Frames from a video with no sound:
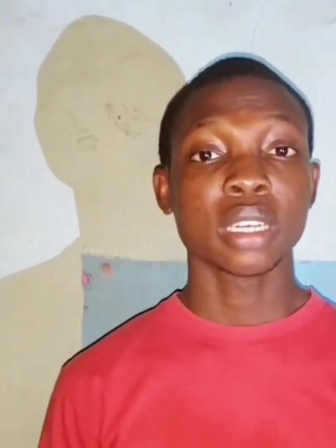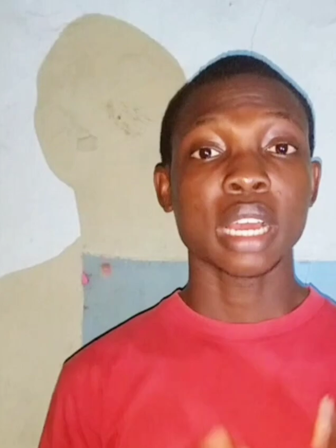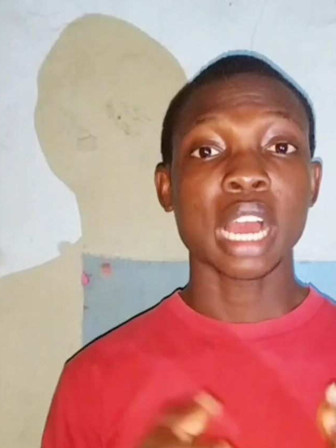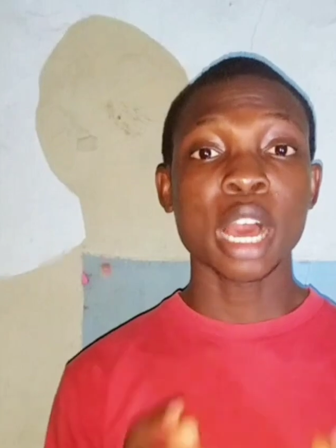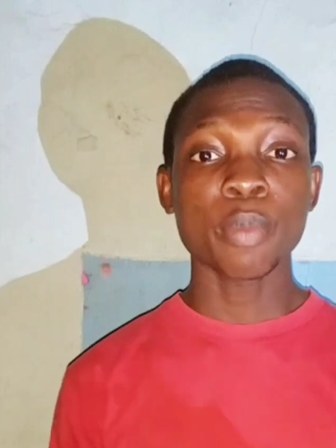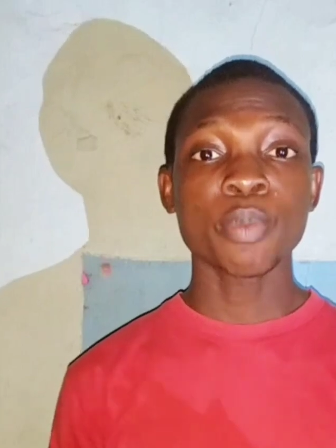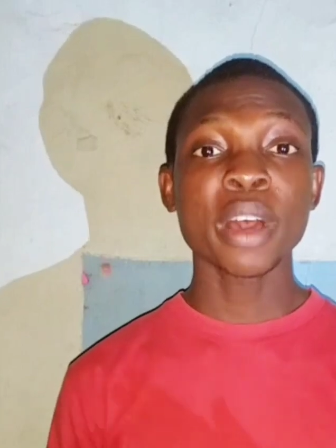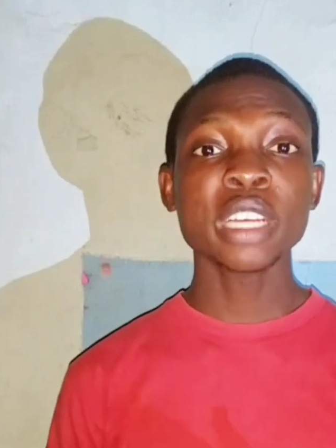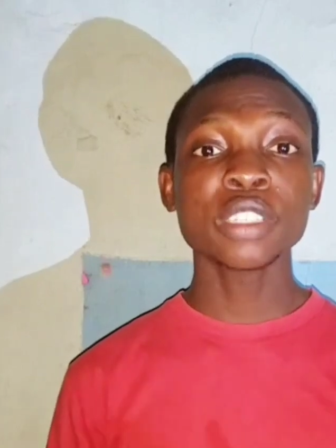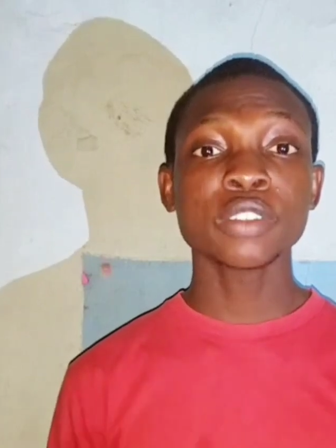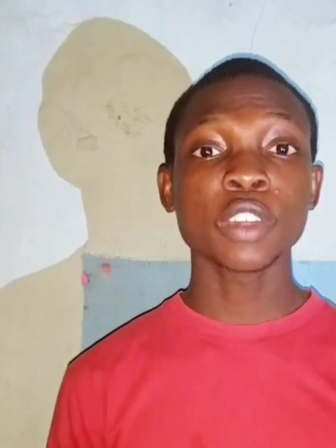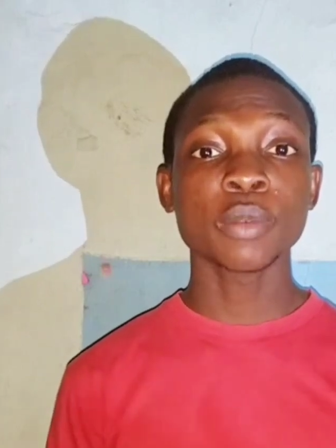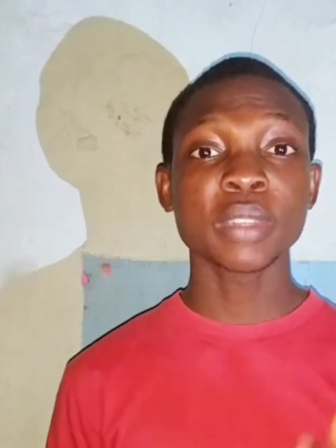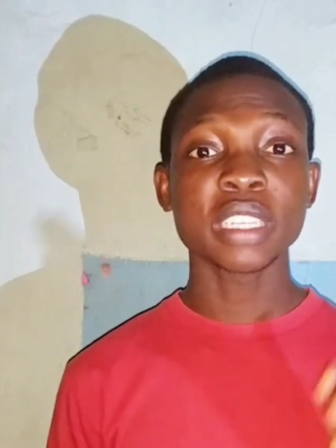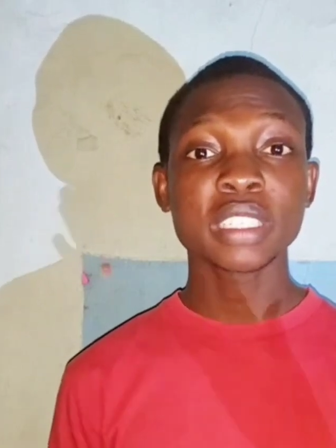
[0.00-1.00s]
apart
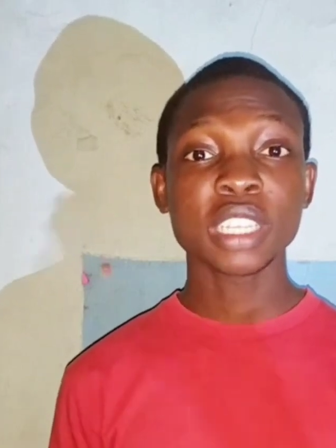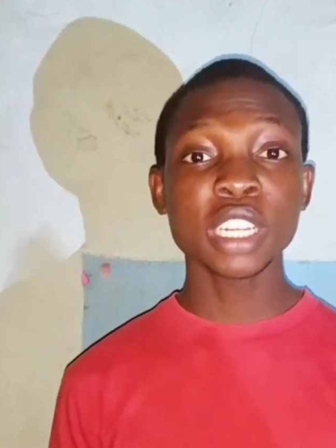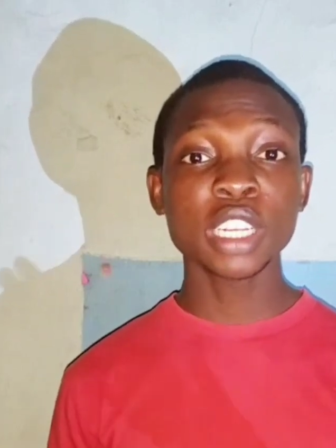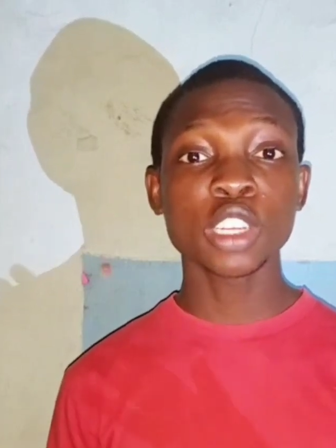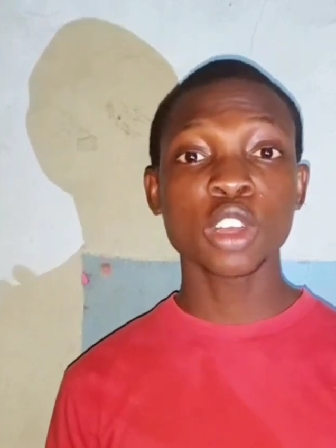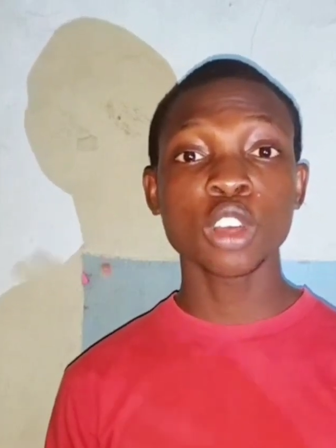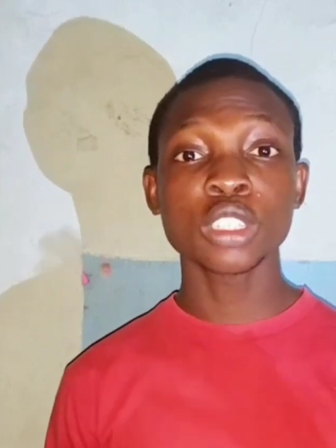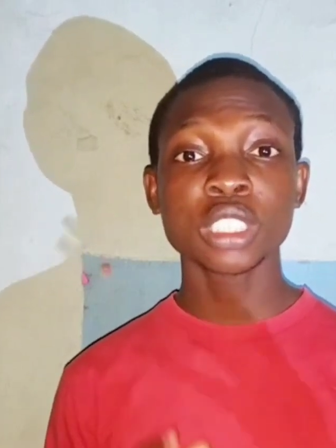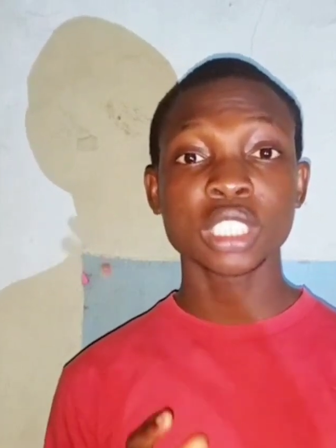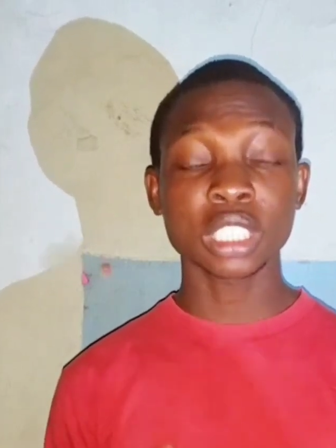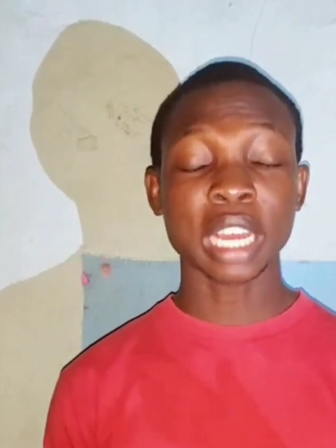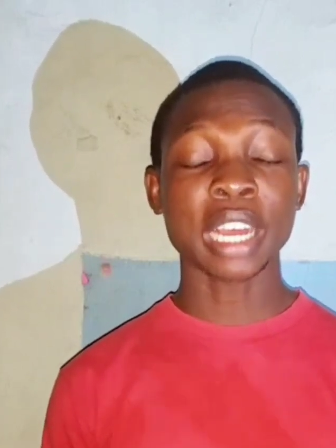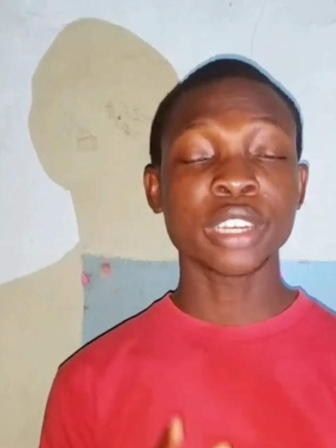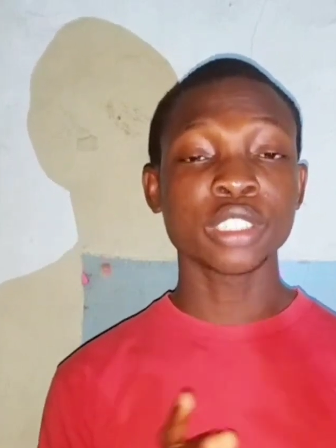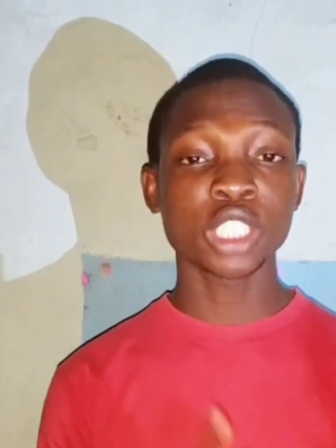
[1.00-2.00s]
from the silicone
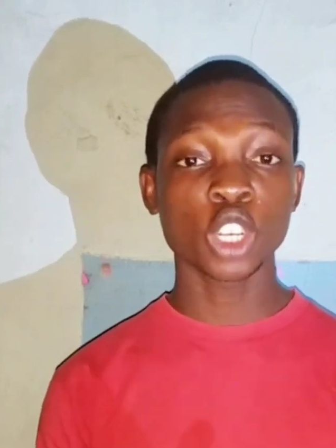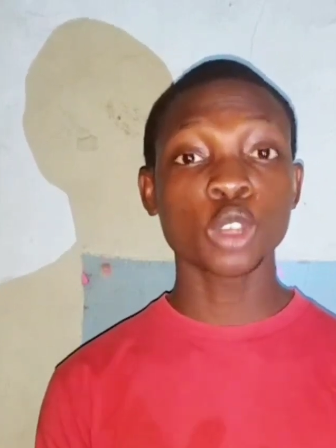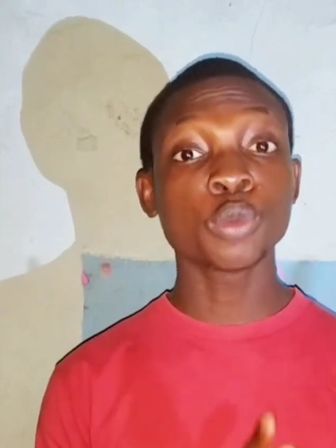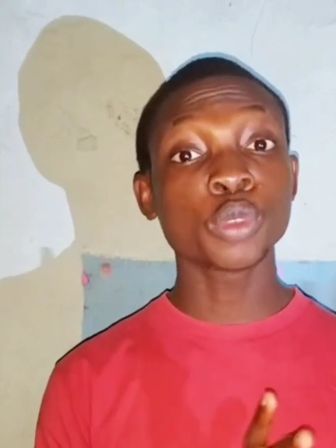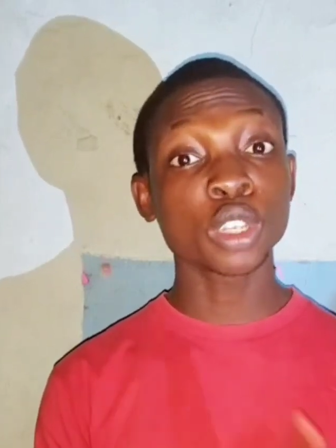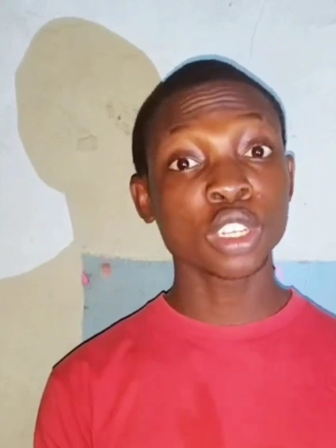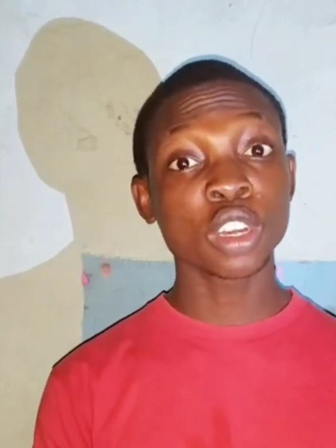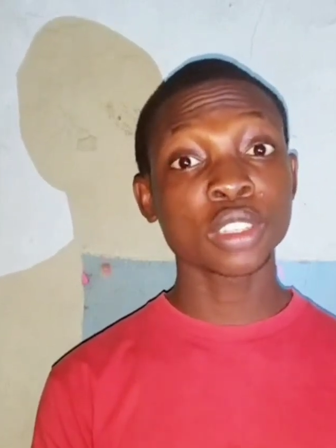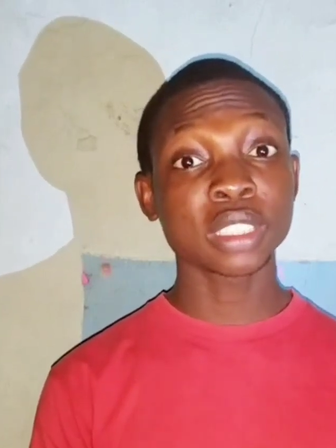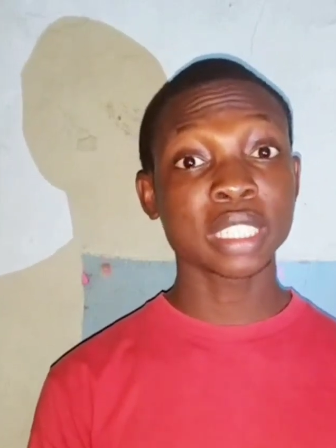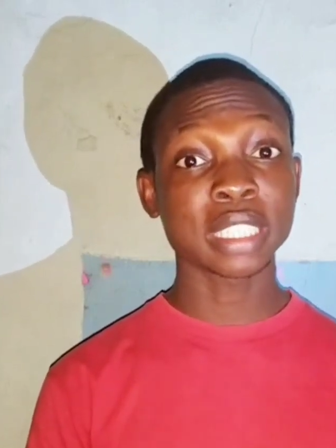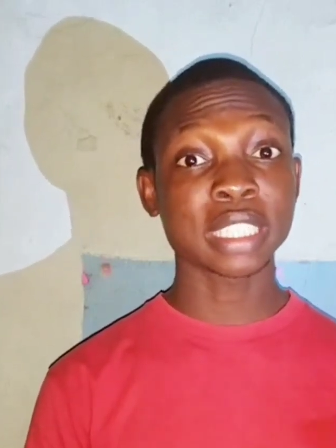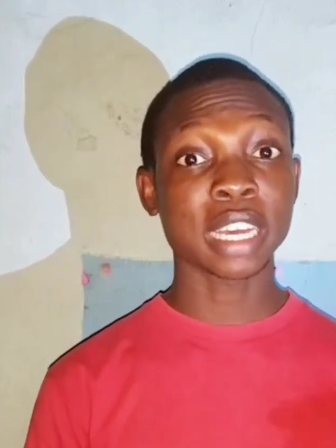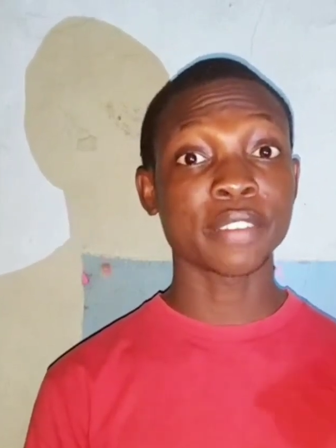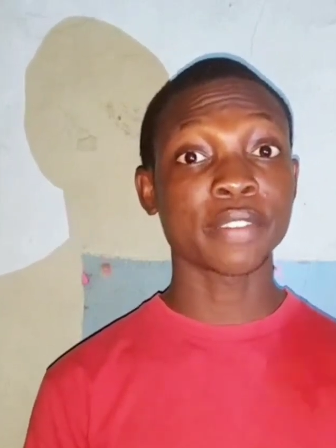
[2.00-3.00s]
scar gel products
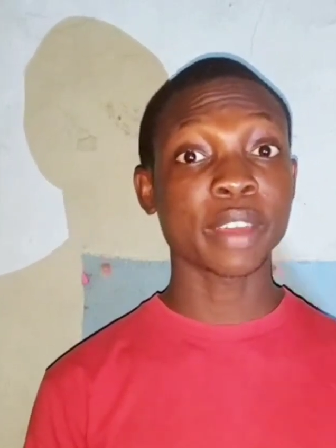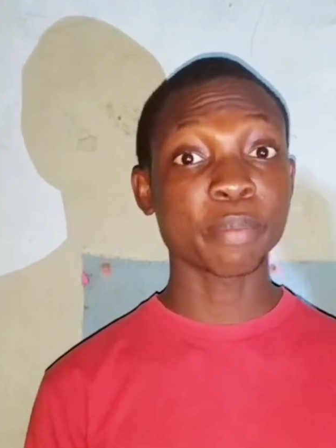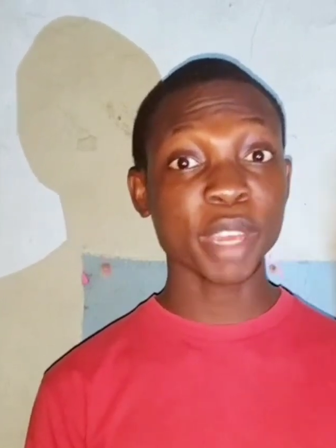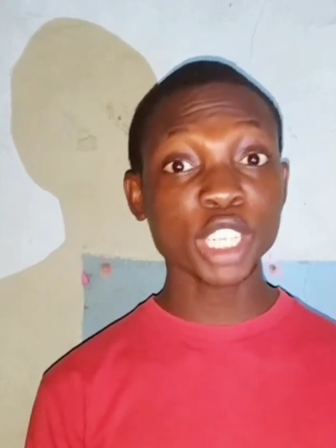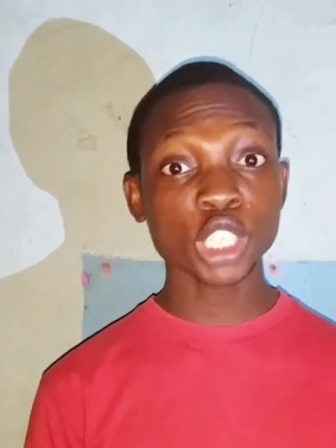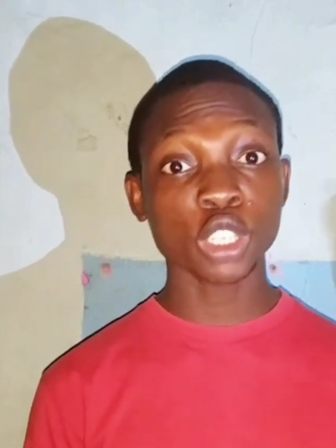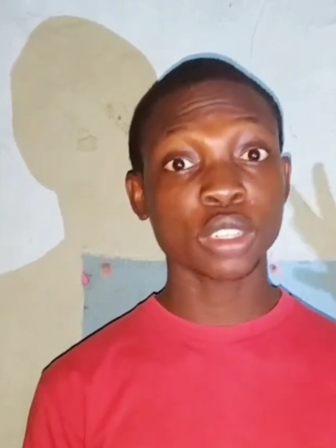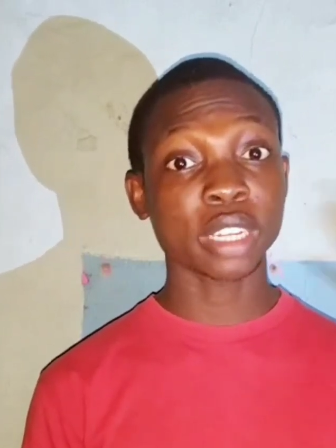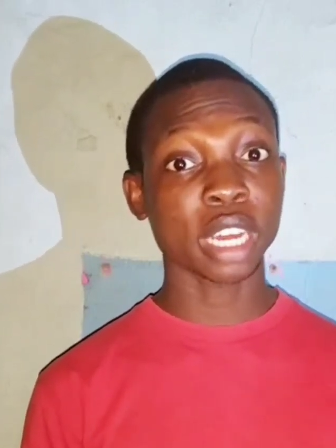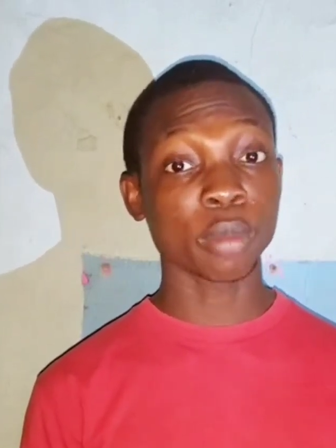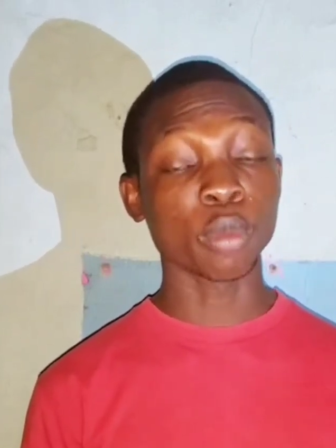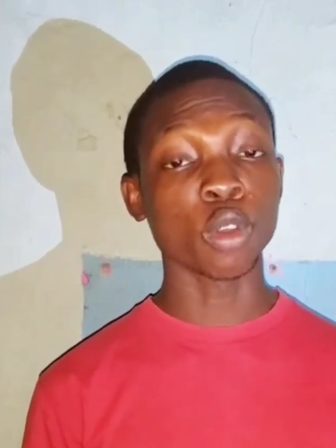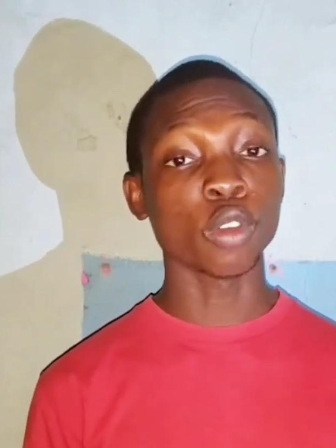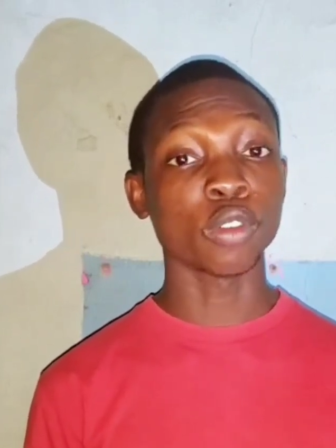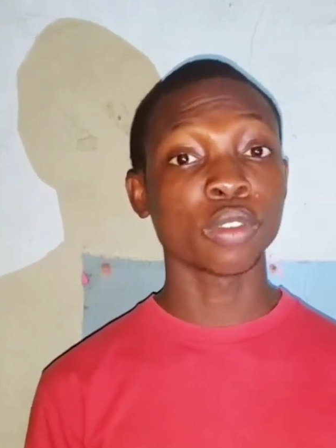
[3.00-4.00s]
that I've mentioned
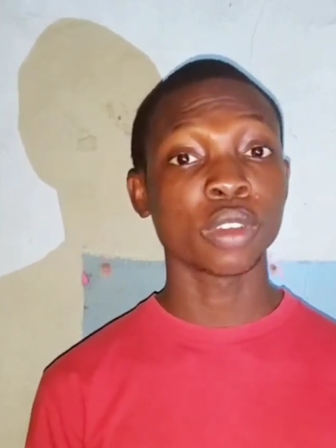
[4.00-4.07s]
above,